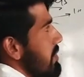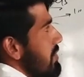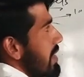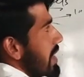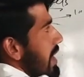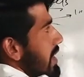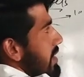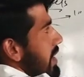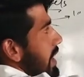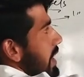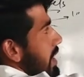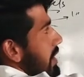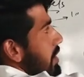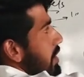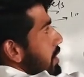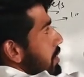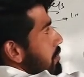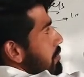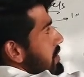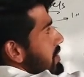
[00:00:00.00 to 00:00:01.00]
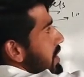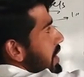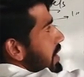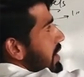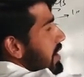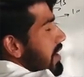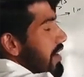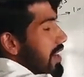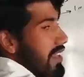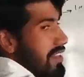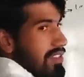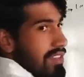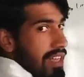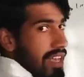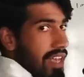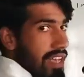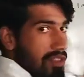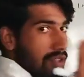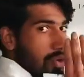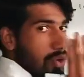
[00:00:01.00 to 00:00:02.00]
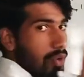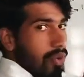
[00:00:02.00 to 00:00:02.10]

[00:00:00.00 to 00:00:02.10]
which can recognize it has the COVID-19.